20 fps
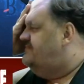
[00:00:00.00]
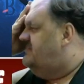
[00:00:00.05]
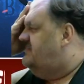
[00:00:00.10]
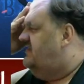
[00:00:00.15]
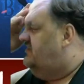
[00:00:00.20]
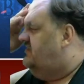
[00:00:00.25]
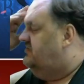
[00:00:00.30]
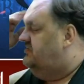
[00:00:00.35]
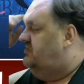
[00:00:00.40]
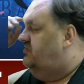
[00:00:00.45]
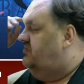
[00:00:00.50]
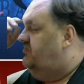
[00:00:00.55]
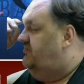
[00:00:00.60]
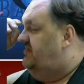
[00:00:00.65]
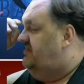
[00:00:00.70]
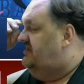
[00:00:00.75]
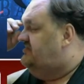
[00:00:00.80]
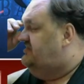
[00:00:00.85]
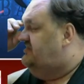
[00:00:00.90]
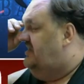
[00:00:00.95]

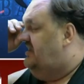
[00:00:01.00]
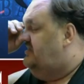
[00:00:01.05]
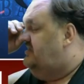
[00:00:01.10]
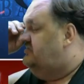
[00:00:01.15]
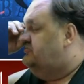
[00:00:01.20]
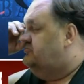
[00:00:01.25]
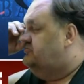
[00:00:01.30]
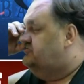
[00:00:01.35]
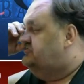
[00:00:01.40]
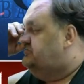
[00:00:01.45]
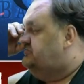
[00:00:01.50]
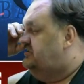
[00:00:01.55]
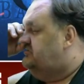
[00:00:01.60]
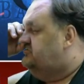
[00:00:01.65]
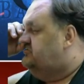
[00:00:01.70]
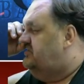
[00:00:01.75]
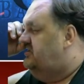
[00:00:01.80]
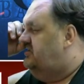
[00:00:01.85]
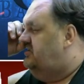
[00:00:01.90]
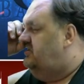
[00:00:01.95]
midnight until
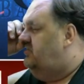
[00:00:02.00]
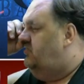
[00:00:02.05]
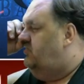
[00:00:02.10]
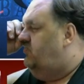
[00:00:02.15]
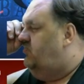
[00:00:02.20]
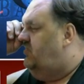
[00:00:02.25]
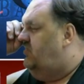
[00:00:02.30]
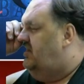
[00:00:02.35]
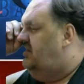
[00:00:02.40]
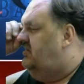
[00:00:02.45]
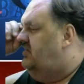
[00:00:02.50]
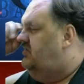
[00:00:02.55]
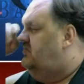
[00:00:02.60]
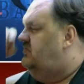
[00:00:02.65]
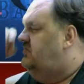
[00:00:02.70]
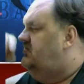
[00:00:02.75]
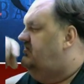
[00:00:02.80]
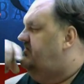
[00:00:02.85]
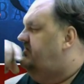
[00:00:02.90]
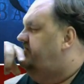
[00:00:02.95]
6 a.m. Wow.
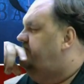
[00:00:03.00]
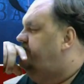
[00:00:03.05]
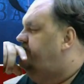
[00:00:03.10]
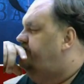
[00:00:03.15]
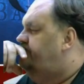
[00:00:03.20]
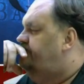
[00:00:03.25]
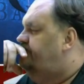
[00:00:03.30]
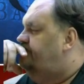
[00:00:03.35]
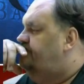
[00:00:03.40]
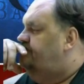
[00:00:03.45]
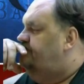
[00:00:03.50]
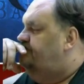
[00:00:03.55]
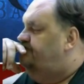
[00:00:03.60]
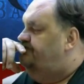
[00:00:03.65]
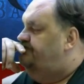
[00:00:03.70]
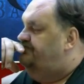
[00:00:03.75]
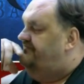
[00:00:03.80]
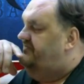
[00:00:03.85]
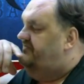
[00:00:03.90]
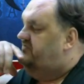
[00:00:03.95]

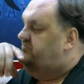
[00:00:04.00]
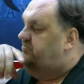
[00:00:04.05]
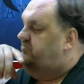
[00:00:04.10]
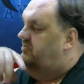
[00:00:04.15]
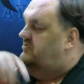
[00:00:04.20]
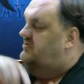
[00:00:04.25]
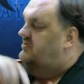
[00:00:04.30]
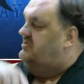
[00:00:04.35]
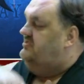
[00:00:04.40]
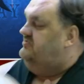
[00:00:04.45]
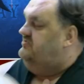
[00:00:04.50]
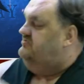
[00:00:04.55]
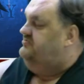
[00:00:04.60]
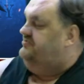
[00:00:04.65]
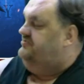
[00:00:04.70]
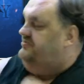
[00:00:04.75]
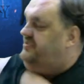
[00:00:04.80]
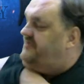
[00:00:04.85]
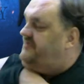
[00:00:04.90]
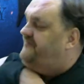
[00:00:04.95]
So it
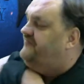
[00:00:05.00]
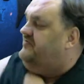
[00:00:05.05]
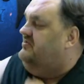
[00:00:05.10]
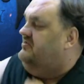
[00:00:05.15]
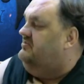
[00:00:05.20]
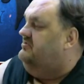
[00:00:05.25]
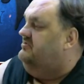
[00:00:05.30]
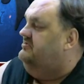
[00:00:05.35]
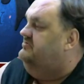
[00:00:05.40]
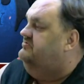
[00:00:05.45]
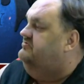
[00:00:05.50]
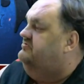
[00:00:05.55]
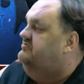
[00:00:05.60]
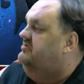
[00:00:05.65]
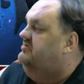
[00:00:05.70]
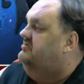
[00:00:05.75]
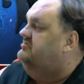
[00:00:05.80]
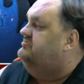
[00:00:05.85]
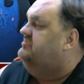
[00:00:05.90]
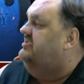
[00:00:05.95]
definitely
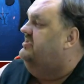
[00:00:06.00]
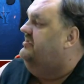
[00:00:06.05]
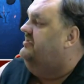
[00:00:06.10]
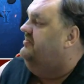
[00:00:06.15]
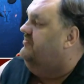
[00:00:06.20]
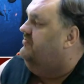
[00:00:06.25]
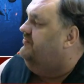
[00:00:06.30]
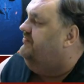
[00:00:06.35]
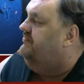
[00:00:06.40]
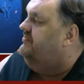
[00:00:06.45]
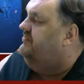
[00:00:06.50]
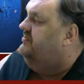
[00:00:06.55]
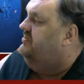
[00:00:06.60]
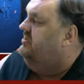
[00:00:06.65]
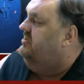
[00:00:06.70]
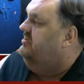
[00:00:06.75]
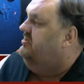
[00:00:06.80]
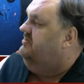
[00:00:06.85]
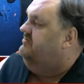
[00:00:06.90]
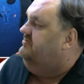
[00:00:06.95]
does help
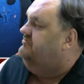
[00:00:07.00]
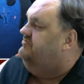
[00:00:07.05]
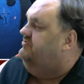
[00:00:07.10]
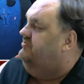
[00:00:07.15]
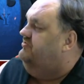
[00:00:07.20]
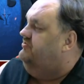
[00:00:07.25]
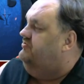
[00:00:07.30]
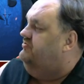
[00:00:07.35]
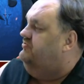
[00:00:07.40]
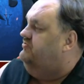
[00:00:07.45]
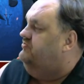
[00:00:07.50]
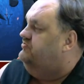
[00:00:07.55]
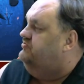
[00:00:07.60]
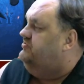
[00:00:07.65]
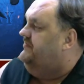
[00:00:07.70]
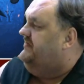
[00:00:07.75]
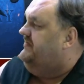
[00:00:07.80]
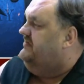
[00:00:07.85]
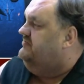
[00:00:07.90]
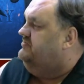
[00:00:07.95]
to
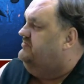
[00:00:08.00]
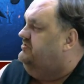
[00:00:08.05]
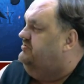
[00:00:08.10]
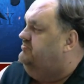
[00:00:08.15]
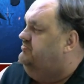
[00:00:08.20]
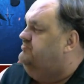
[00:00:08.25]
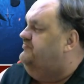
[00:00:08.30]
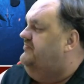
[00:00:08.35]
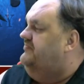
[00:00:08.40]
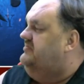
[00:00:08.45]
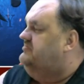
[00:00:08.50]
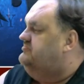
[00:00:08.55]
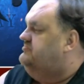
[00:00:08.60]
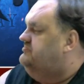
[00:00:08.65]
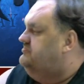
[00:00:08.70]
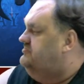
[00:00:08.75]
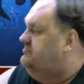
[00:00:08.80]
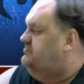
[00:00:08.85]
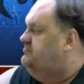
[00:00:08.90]
be able to use this.